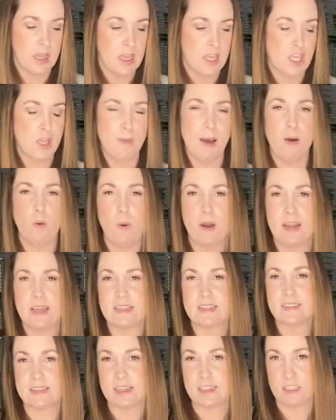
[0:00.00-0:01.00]
you might want to
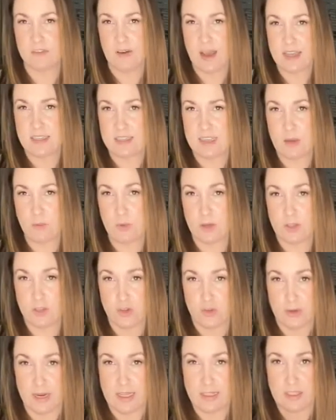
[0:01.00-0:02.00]
incentivize them with
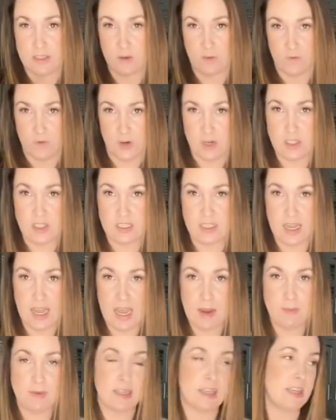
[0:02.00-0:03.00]
treats the first
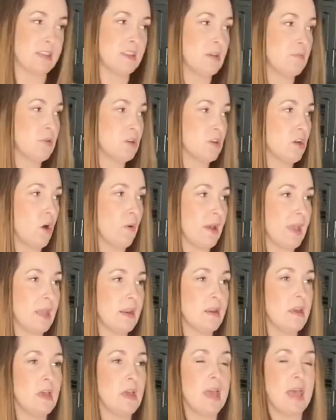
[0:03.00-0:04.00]
time to get them to go
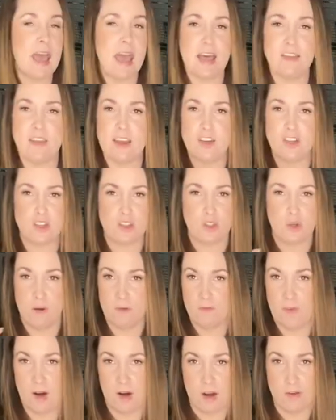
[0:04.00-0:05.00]
in and then just do a
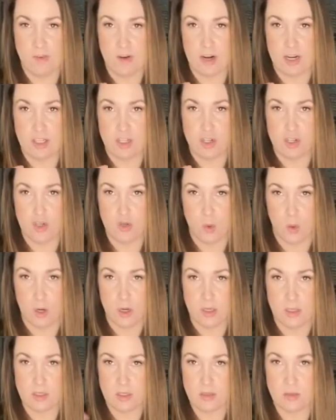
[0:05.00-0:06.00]
very, very
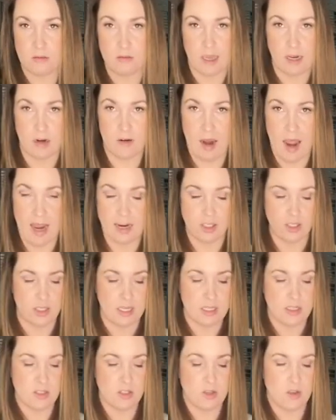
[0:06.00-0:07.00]
short
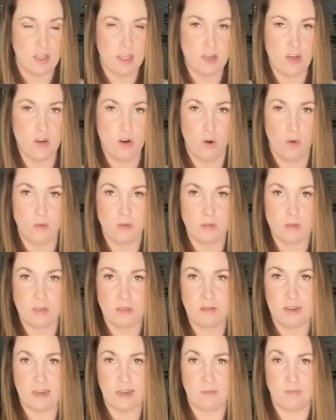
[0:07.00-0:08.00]
interaction so that you don't
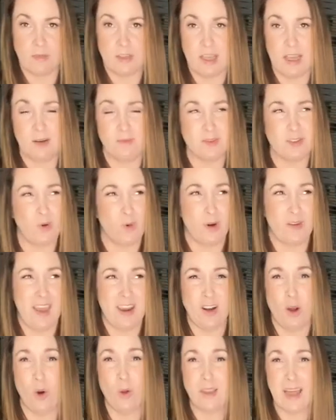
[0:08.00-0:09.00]
get, up, get them to where
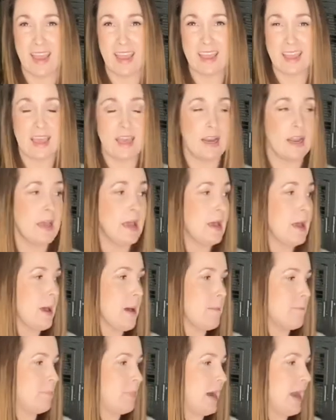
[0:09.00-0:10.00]
they don't like it.
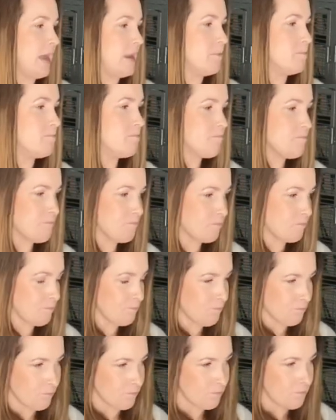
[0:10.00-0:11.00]
But
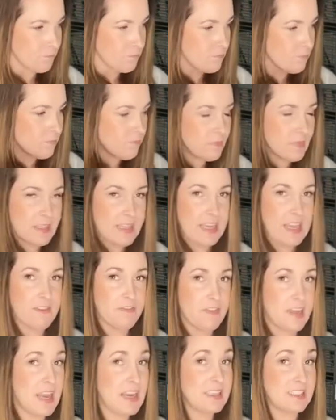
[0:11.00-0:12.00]

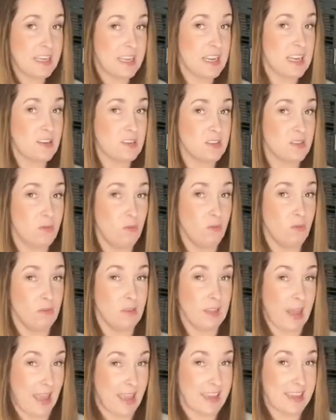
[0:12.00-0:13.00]
if they didn't
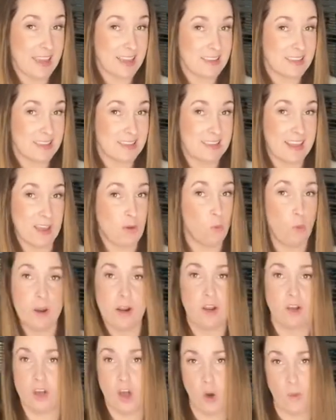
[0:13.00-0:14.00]
like it, they
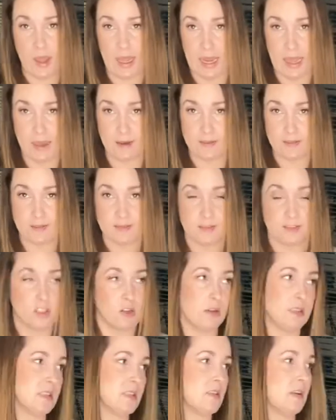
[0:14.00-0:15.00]
wouldn't go in it.
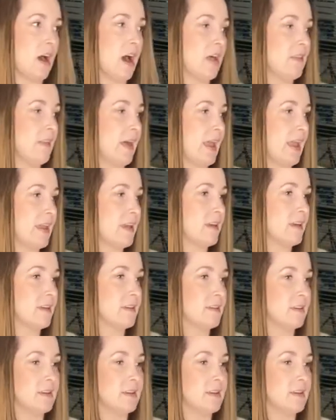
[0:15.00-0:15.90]
So it's not like,